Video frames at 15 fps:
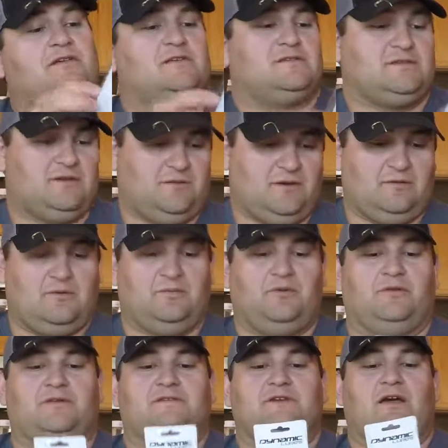you can see. Let me
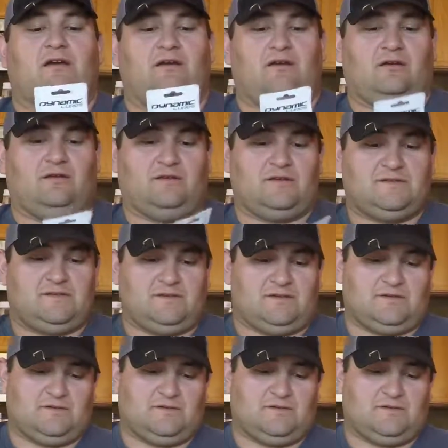pull this out here. This